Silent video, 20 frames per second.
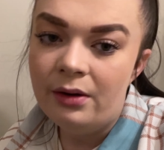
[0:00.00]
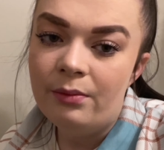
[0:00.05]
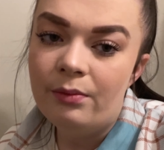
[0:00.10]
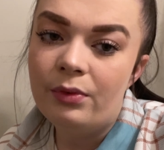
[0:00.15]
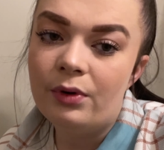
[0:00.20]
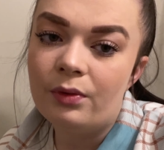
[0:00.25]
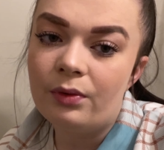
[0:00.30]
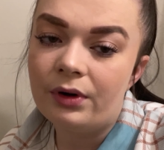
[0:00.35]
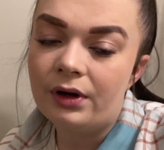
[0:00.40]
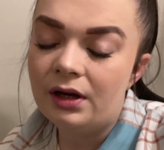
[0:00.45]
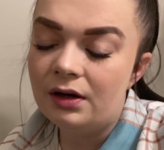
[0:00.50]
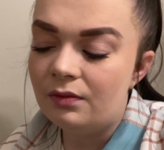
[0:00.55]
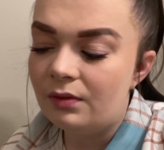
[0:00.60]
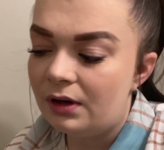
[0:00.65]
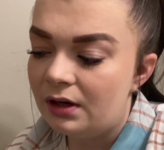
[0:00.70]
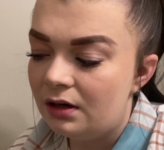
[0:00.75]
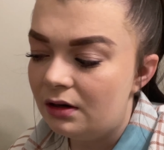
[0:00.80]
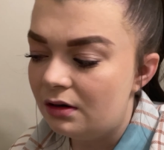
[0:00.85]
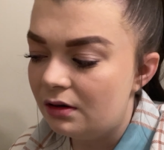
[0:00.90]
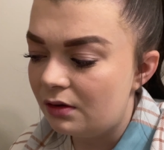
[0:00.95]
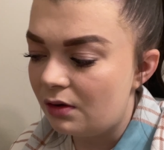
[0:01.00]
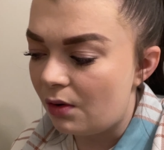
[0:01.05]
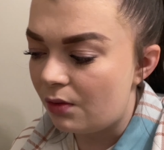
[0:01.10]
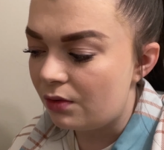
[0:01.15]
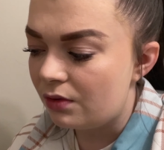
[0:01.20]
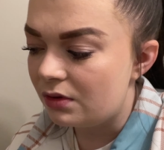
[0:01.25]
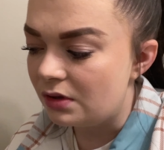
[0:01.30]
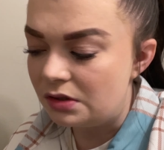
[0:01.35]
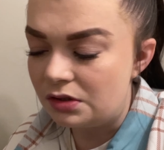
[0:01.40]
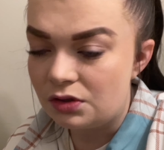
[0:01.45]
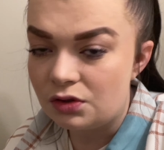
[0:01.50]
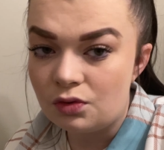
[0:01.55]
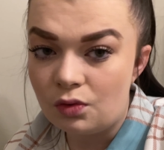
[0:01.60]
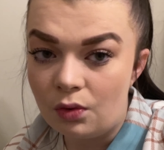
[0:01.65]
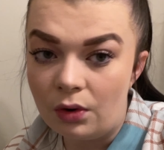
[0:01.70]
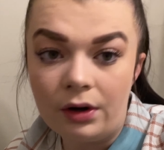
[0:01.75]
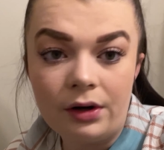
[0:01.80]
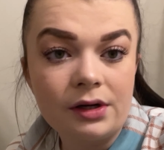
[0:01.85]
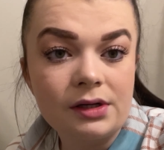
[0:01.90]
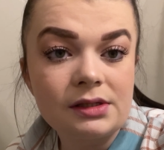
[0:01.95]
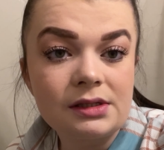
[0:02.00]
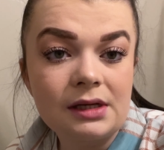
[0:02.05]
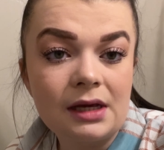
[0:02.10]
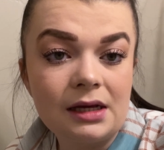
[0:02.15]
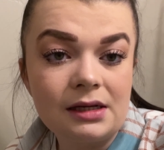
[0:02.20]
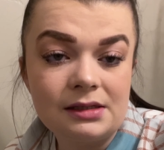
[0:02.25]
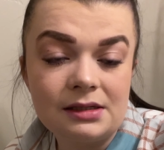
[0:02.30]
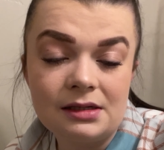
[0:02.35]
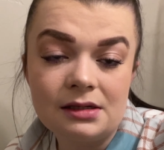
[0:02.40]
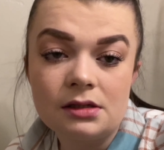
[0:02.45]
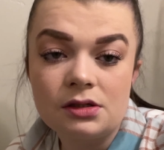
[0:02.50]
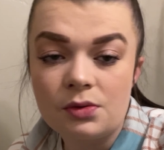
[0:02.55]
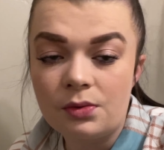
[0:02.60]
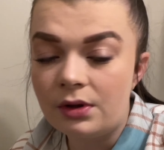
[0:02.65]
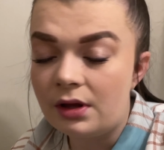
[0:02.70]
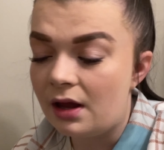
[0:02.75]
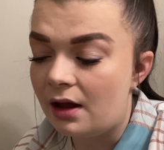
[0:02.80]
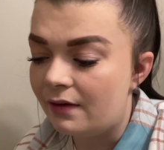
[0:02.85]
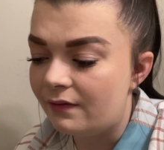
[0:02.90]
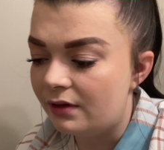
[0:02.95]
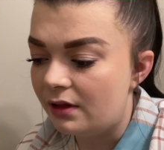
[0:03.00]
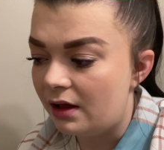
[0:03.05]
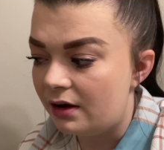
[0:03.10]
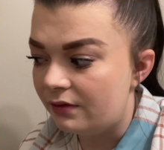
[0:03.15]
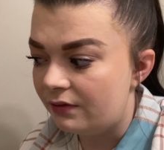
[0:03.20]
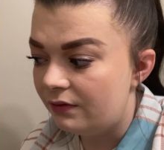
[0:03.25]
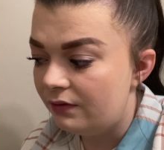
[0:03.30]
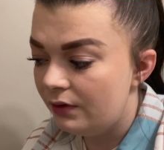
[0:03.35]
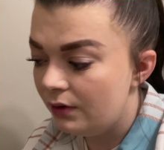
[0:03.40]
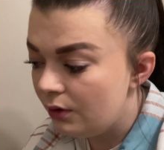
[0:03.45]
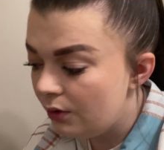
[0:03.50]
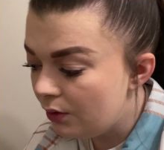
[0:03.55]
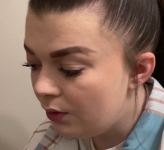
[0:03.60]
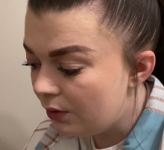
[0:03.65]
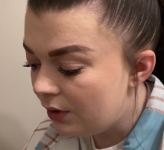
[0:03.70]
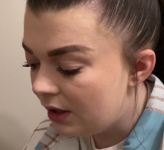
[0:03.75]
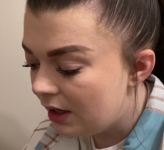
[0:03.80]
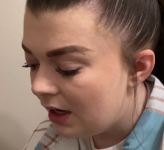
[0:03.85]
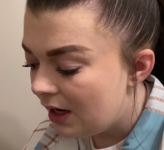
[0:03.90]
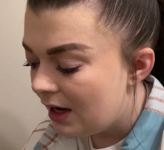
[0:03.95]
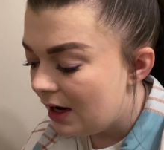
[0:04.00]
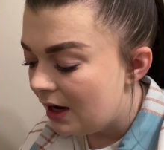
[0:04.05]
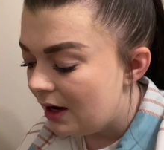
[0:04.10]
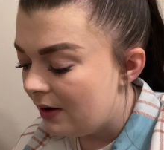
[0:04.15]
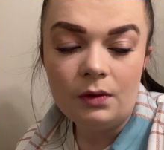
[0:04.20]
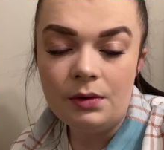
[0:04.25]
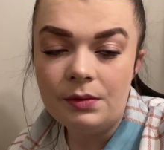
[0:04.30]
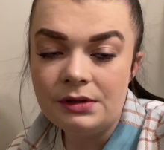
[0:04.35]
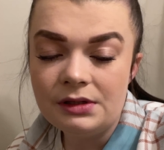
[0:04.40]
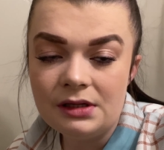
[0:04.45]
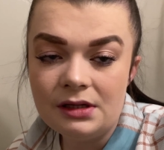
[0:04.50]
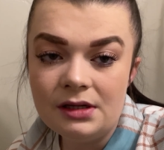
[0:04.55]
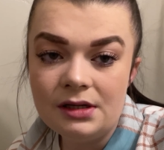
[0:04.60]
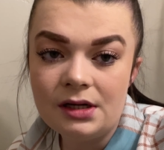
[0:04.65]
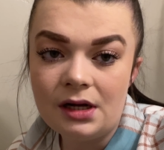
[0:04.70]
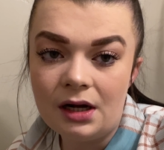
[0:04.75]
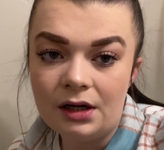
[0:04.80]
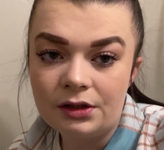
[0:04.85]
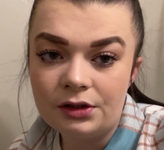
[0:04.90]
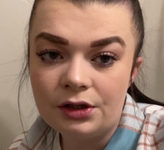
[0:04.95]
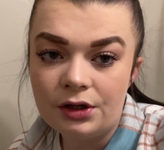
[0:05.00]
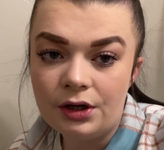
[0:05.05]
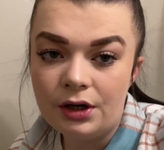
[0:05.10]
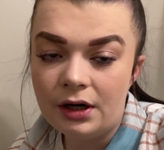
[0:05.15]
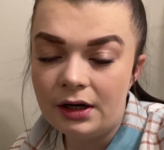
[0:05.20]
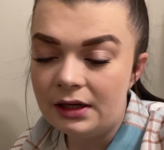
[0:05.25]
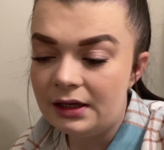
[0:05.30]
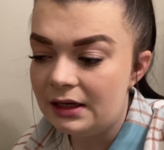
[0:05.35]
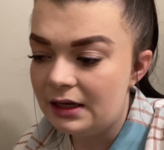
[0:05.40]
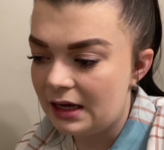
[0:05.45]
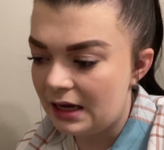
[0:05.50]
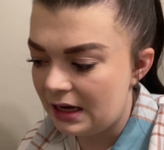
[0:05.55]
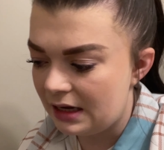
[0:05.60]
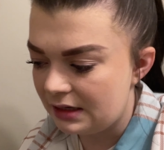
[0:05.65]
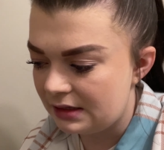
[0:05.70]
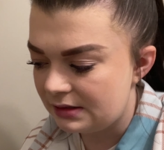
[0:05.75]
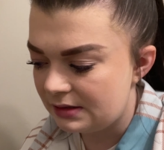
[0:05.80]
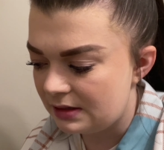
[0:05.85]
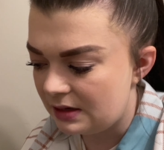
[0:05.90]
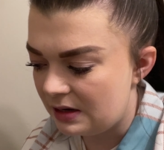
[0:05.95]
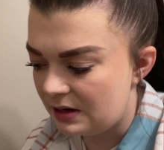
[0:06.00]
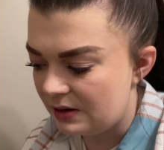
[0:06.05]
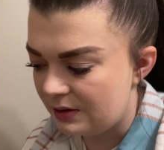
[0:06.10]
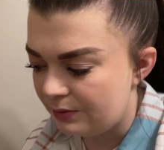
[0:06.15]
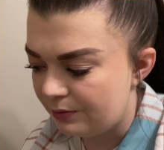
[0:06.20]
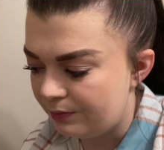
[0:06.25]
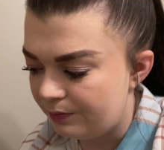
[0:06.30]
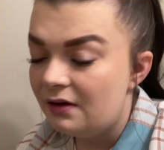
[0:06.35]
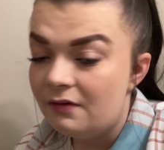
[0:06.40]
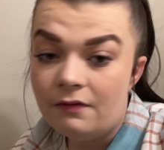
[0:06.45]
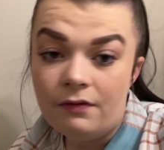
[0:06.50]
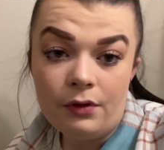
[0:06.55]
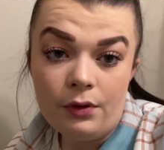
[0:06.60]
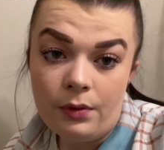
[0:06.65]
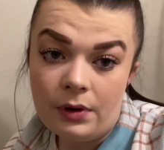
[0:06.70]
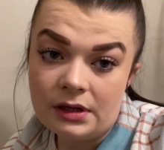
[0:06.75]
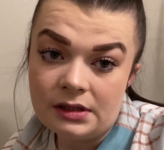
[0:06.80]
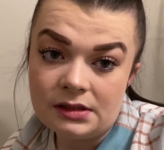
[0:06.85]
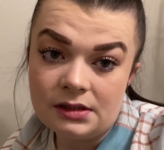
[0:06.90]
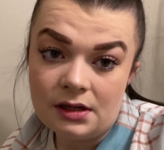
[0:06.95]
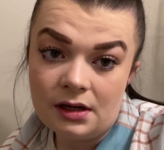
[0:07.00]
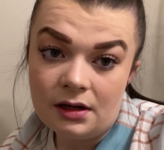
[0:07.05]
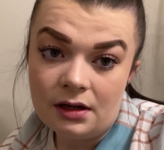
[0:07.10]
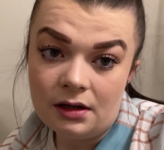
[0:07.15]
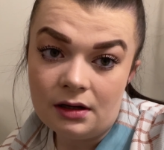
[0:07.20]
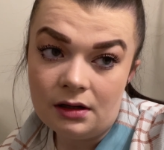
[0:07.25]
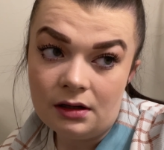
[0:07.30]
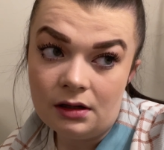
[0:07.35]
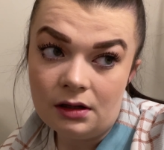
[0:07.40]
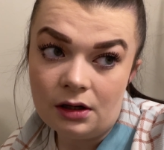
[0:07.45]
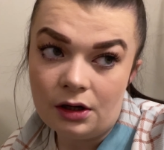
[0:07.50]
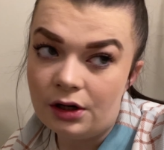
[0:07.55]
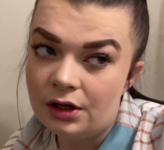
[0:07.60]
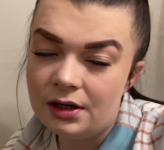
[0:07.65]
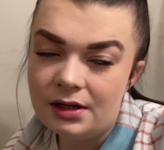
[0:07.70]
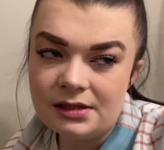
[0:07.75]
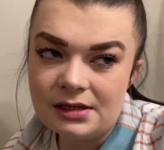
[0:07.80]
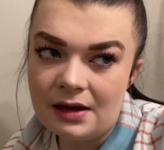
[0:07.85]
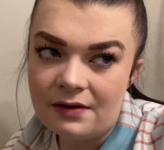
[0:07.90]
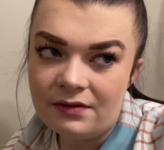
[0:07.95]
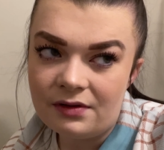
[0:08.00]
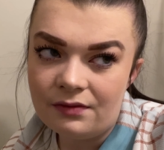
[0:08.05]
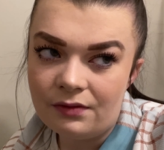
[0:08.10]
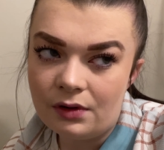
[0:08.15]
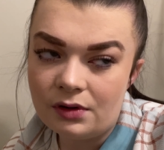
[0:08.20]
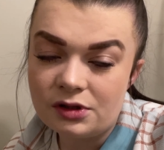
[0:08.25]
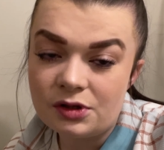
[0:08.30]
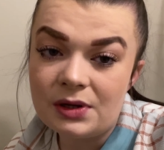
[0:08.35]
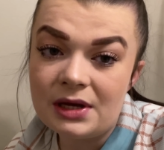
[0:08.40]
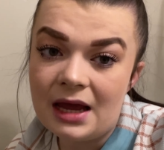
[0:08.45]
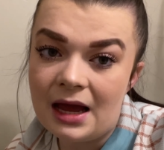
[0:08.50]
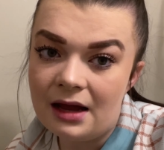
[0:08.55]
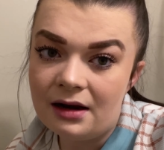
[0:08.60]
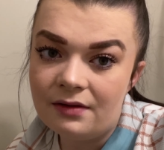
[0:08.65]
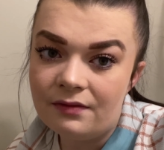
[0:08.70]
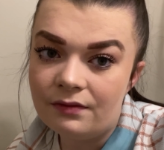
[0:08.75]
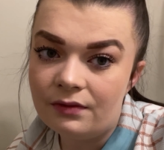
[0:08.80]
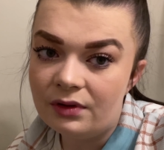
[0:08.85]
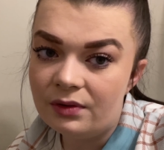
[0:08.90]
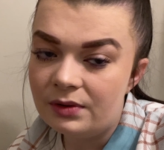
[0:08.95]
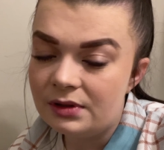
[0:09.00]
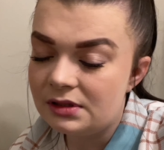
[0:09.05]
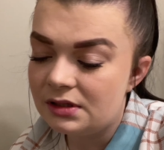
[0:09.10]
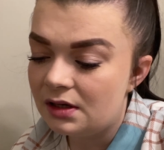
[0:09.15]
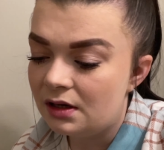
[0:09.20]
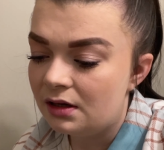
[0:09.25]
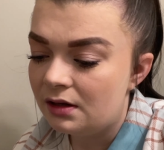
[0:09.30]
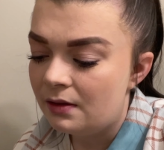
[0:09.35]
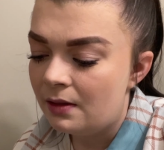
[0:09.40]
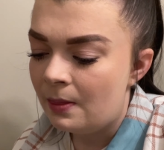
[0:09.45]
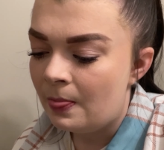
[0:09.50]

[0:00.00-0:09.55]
But we're getting ready to go to the store because Kayson doesn't really have a lot of food. We went to the doctor. He has um, influenza, or he doesn't have influenza. He had influenza.